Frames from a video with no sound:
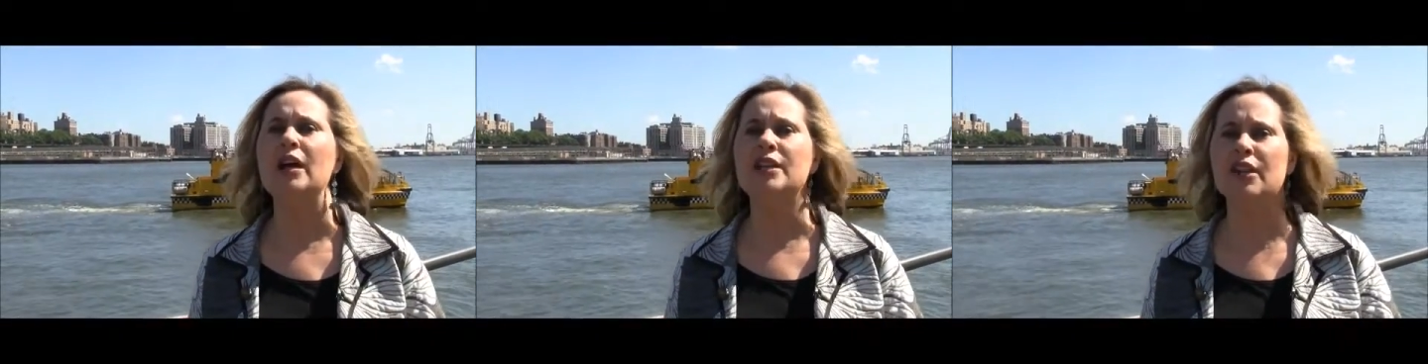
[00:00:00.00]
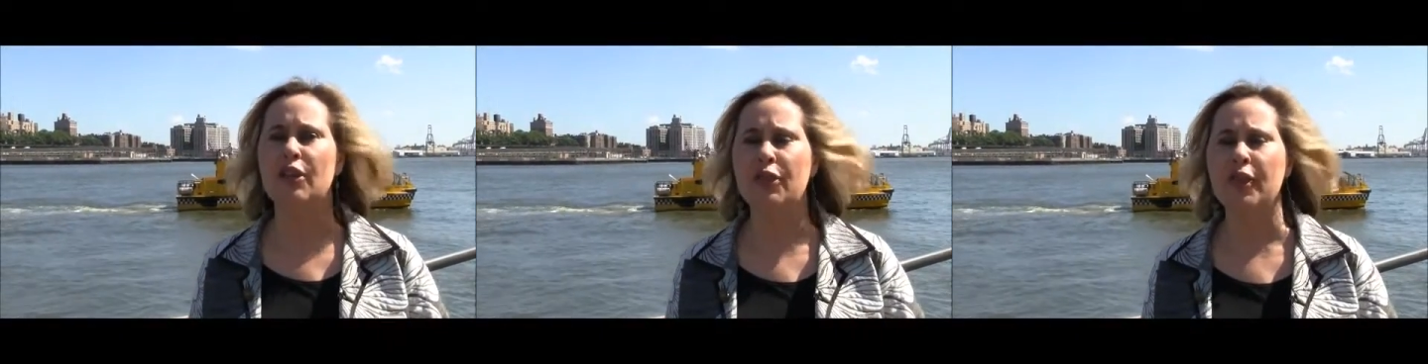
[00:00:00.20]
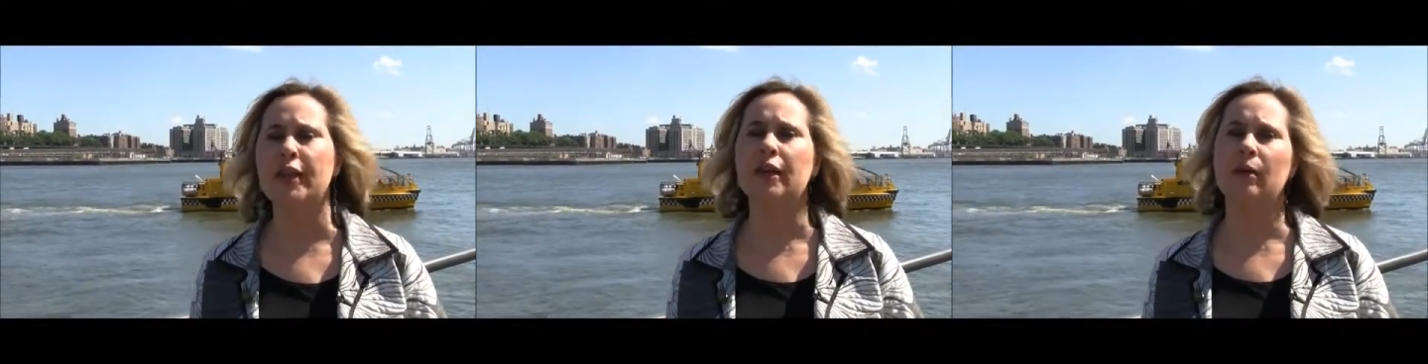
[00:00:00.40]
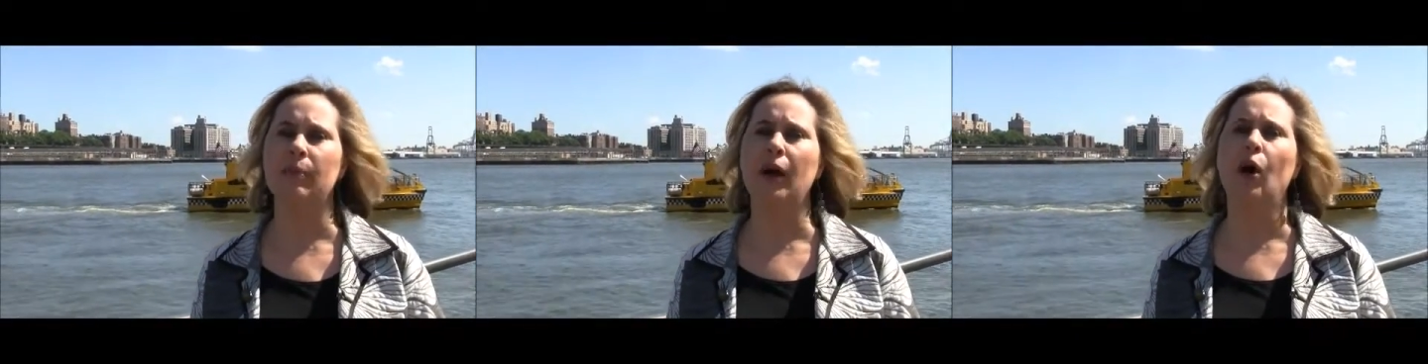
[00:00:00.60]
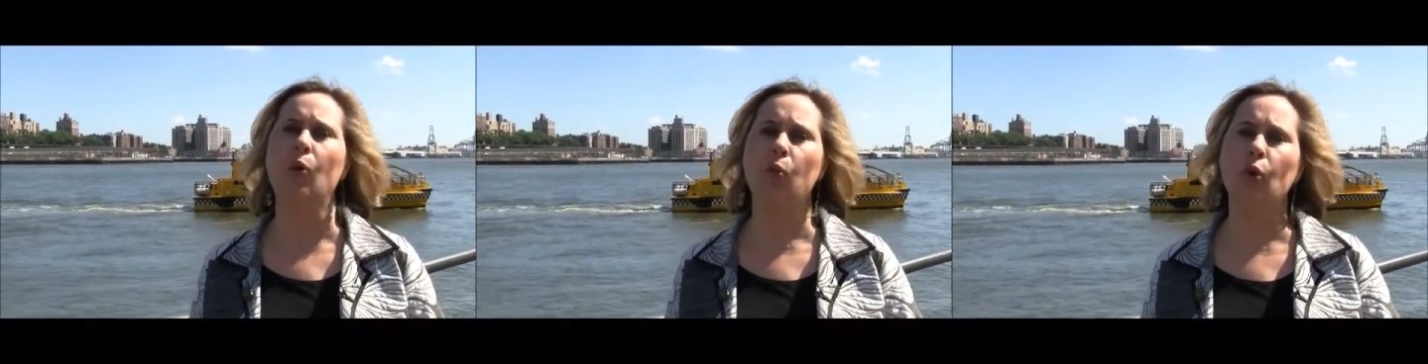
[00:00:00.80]
to think
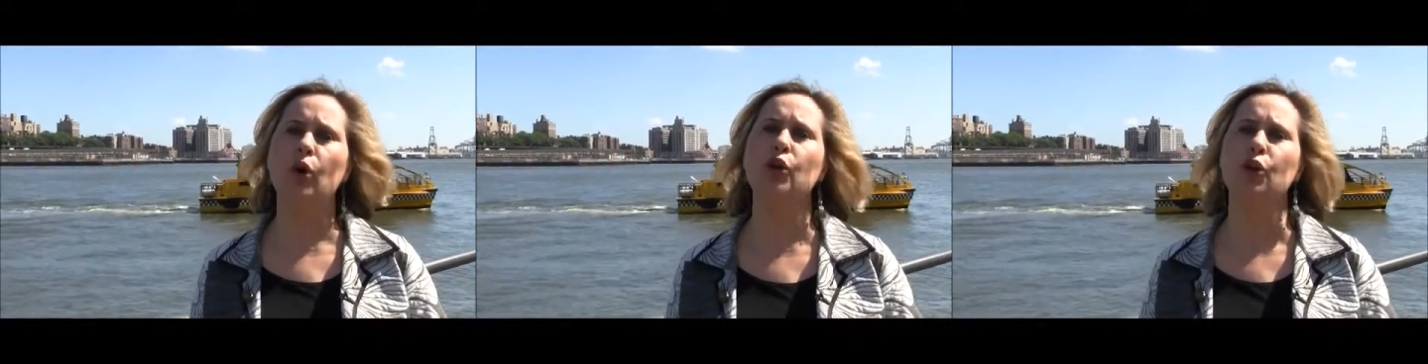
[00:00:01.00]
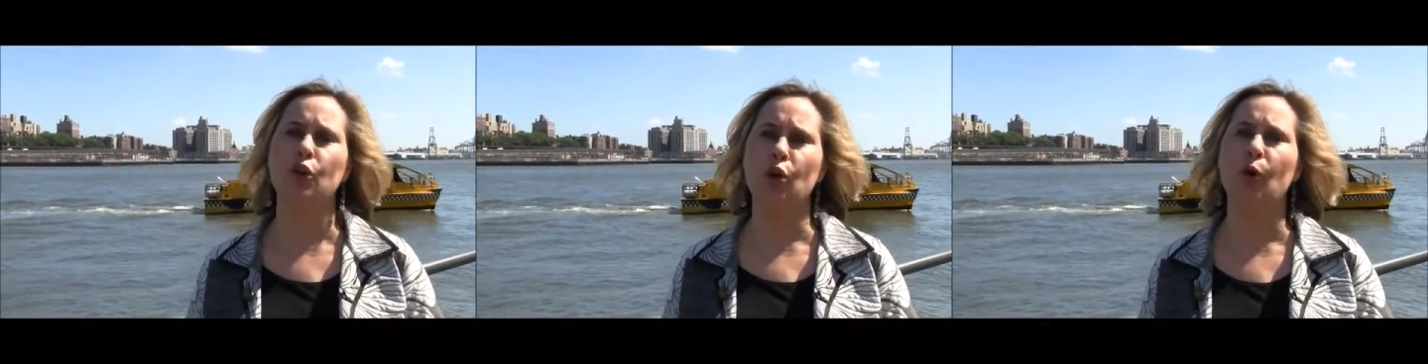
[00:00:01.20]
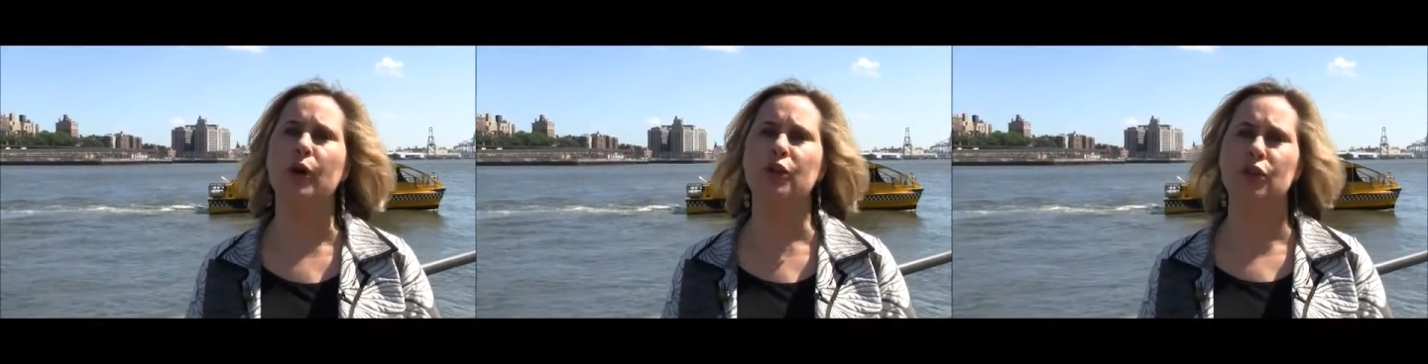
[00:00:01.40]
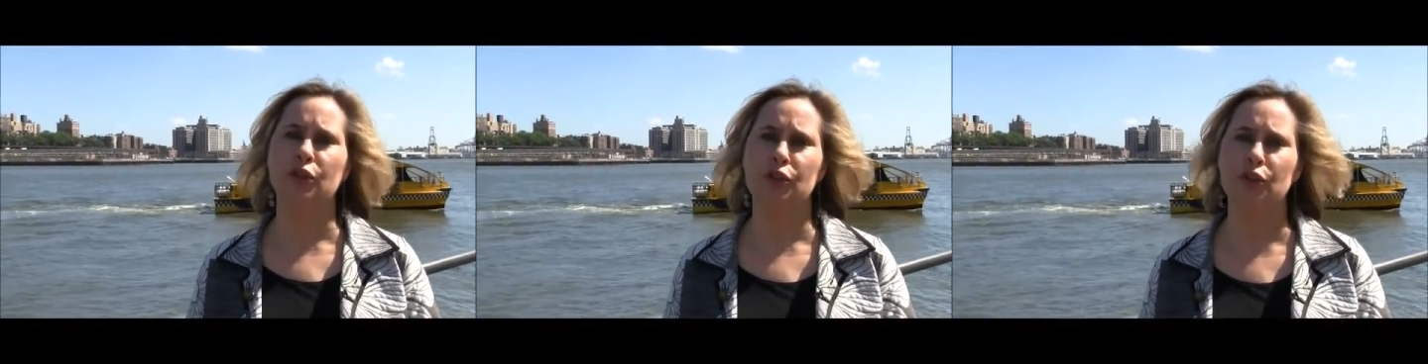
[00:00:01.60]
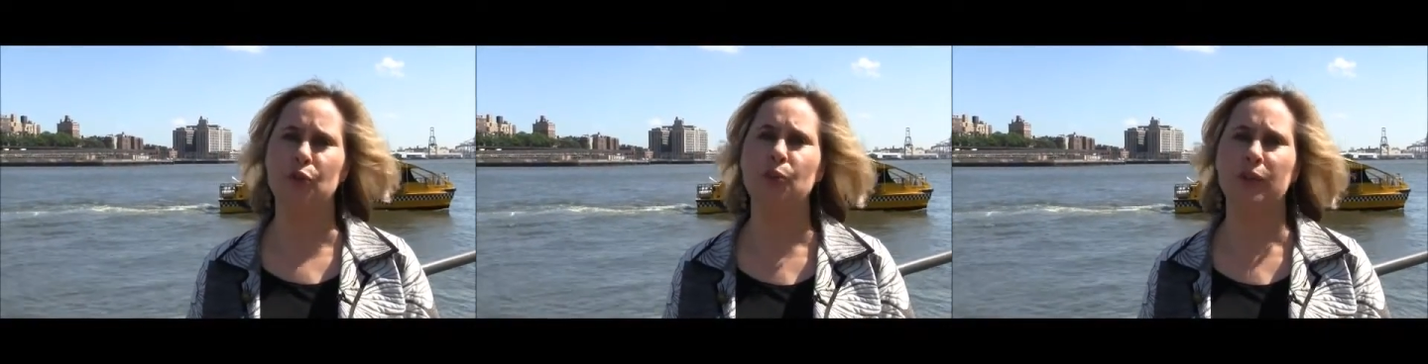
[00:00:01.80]
about what you're going to
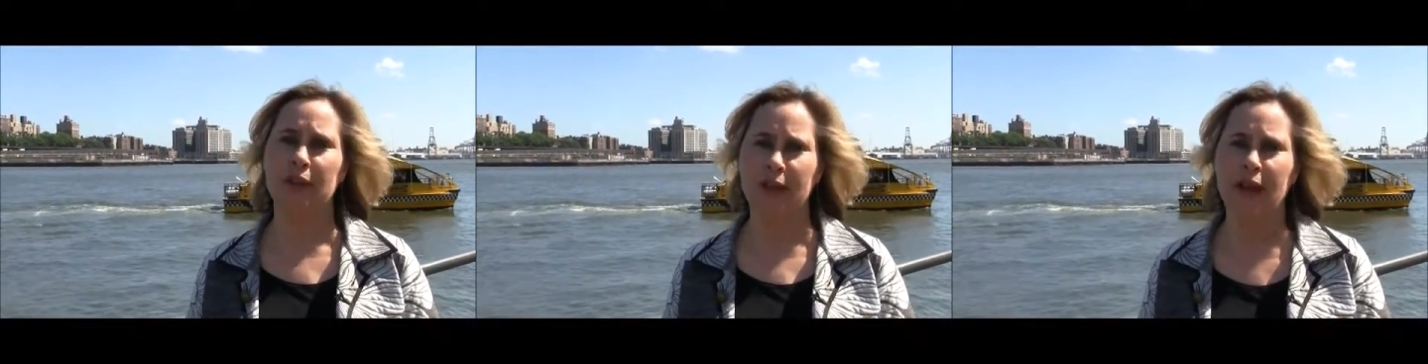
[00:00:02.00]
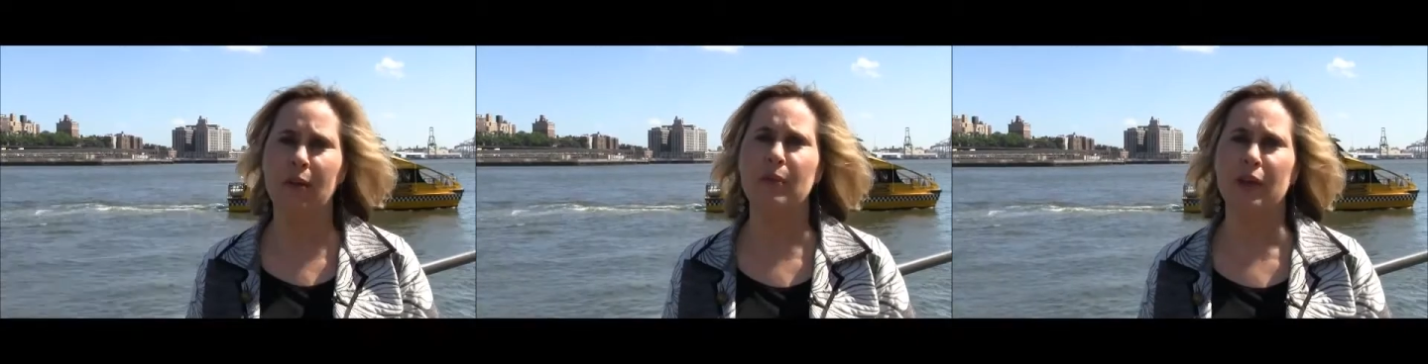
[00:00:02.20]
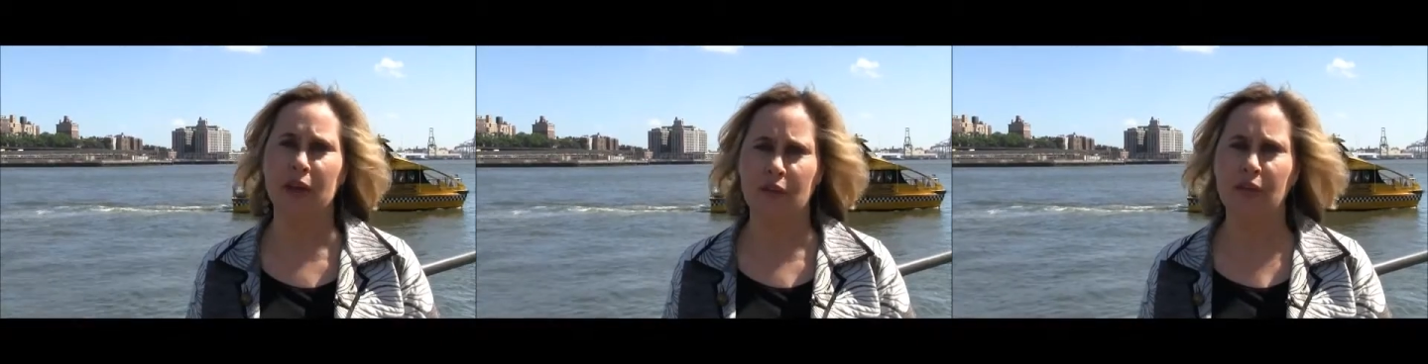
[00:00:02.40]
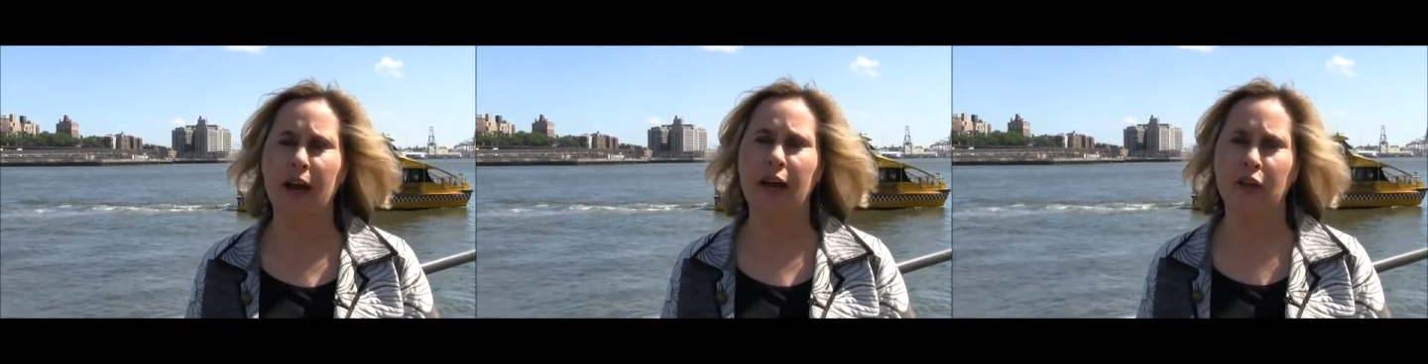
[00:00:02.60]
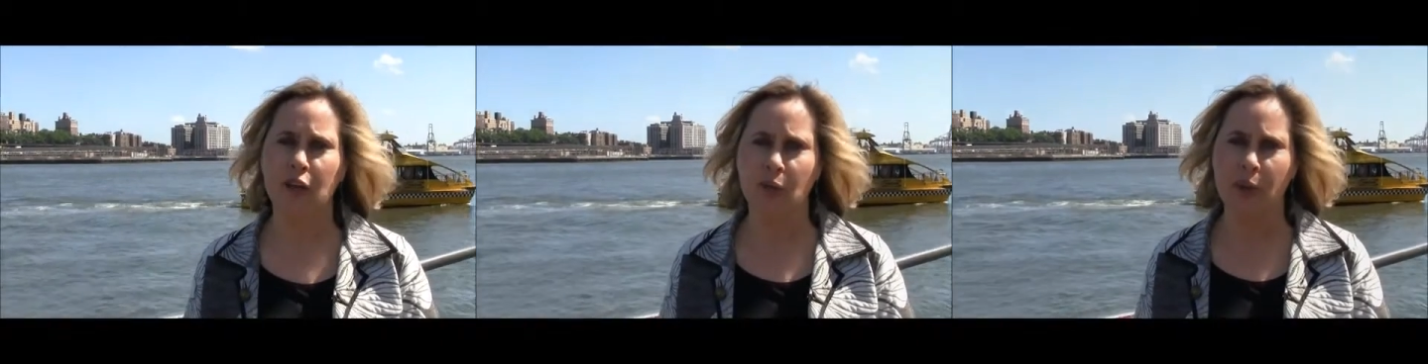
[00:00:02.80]
do with them in an
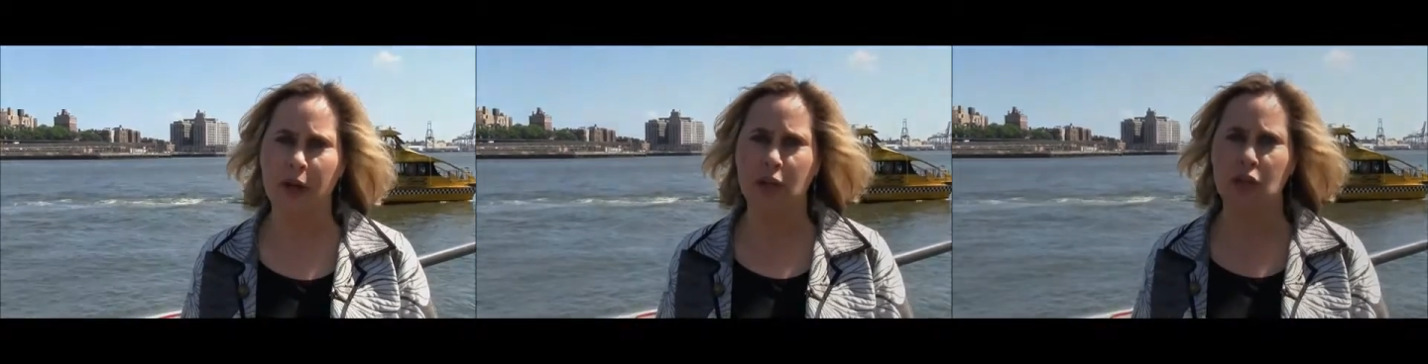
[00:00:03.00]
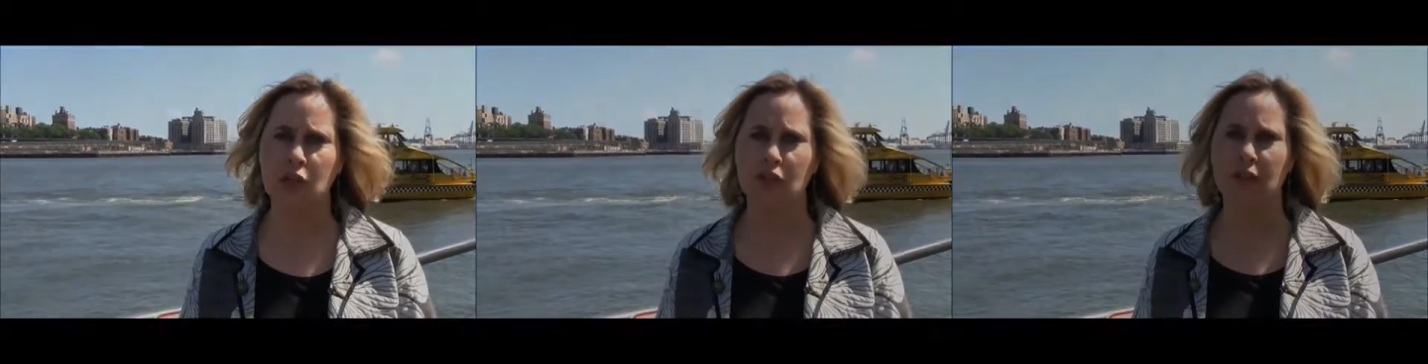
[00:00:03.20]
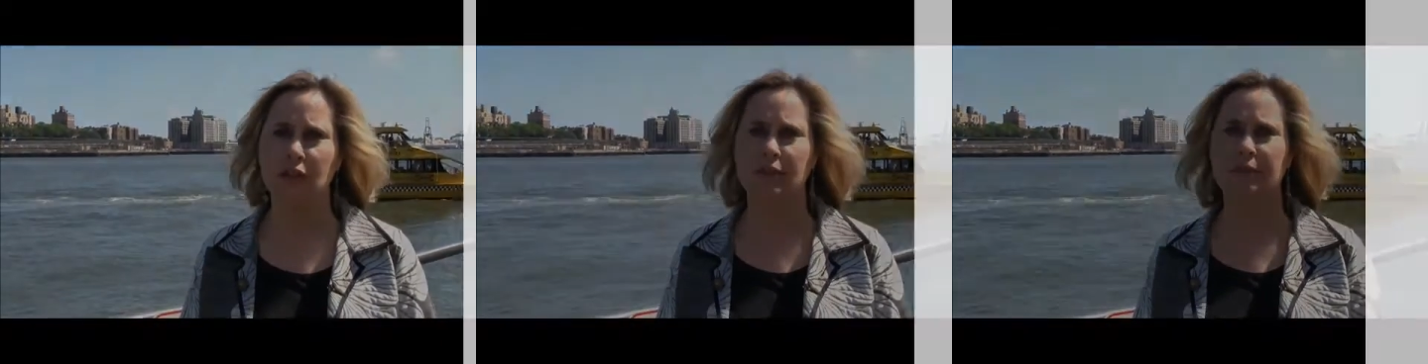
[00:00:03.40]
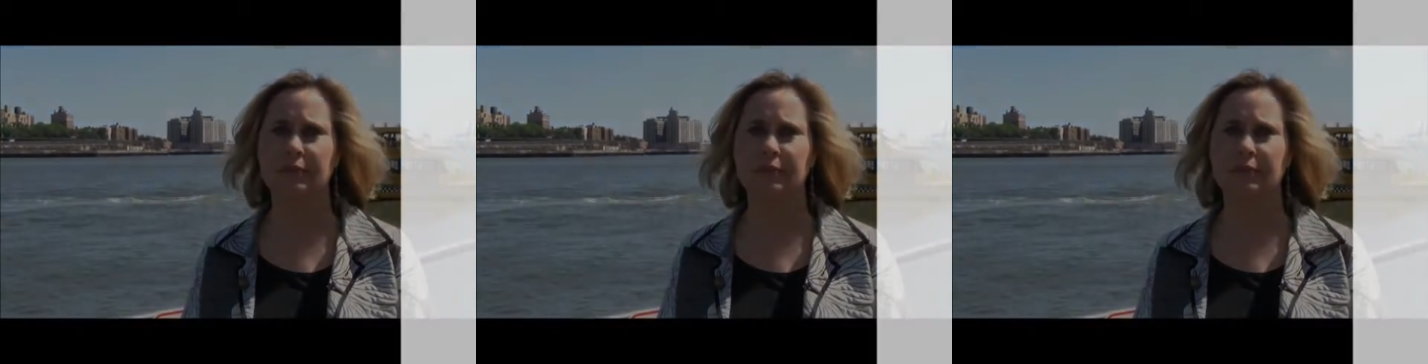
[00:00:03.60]
evacuation.